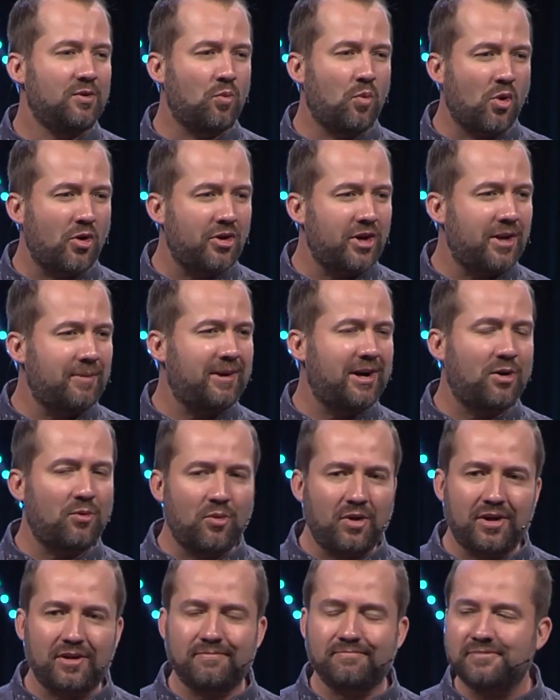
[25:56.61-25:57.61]
worried about
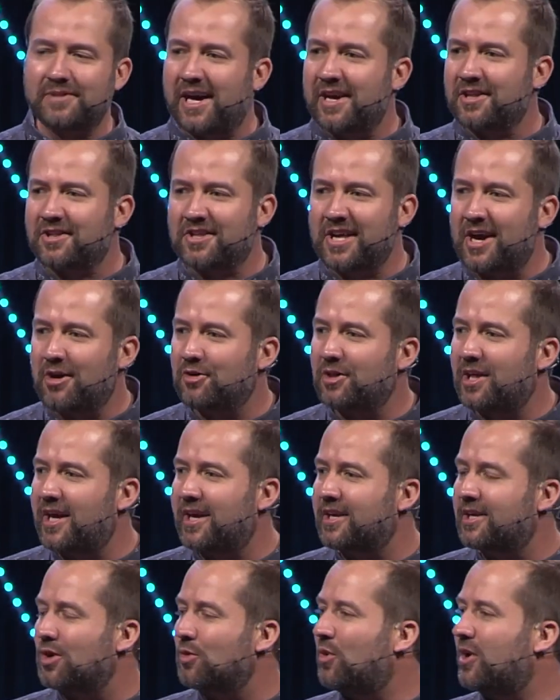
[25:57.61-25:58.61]
what I sound
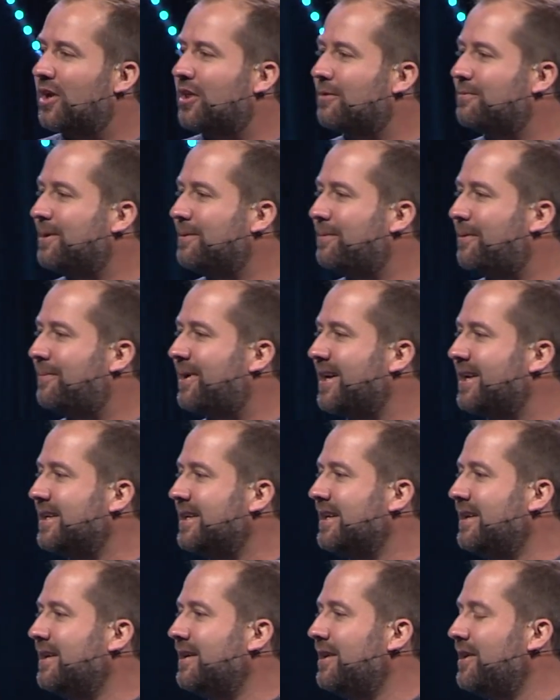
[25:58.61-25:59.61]
like or what other people might
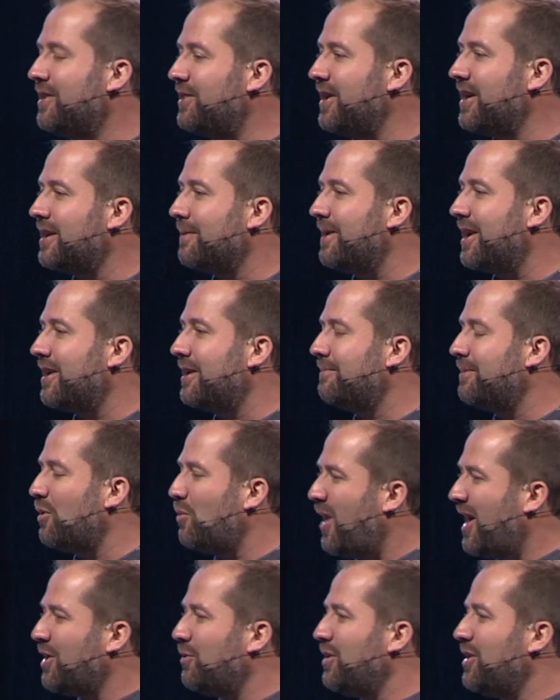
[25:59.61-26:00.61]
think about it.
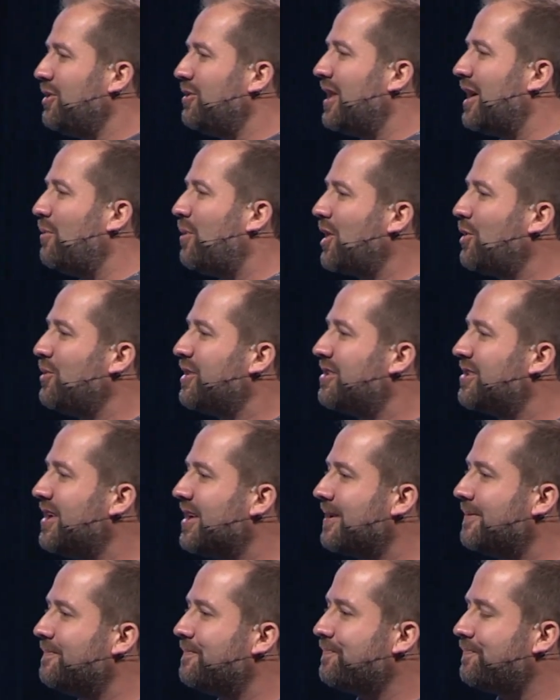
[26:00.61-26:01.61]
But why do we do that? Why do we
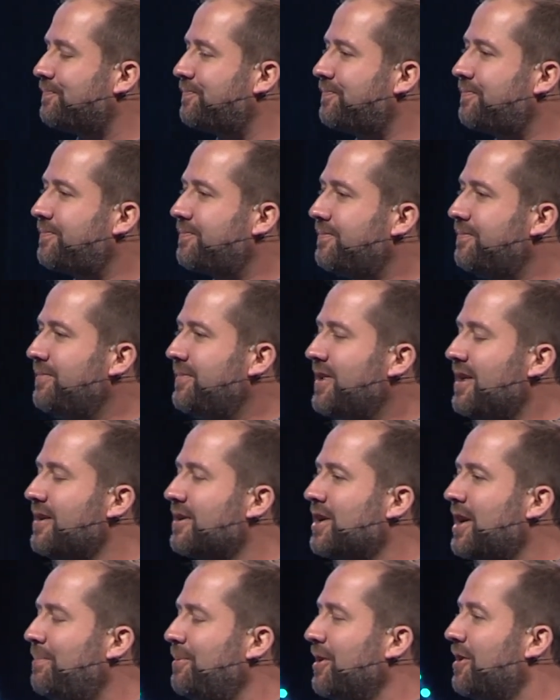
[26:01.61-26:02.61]
sing?
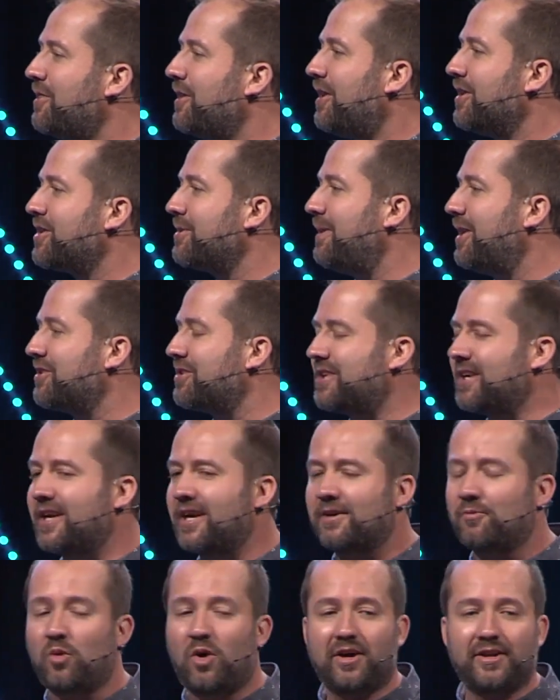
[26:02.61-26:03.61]
A couple of thoughts about
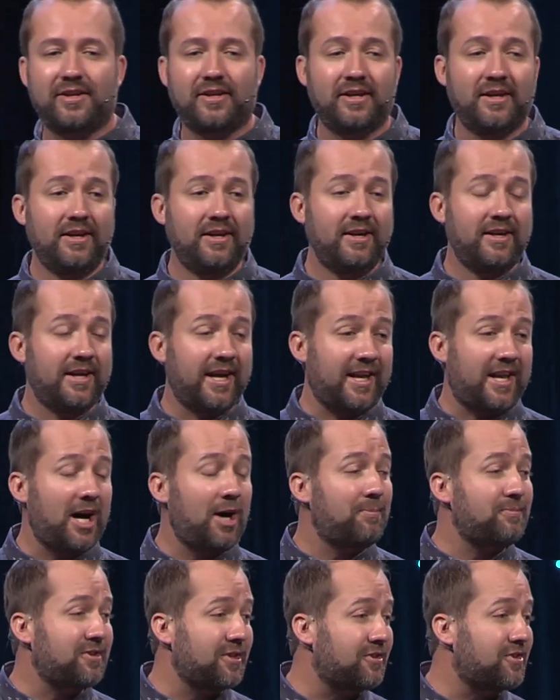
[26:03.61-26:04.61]
singing. One, it
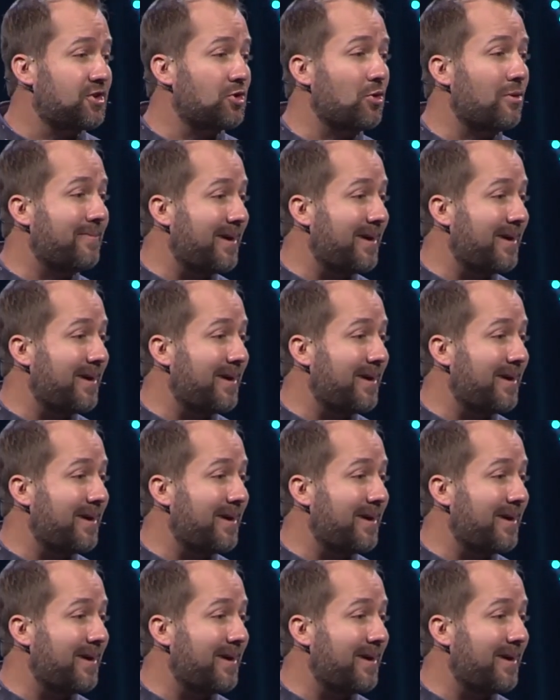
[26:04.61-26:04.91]
helps us to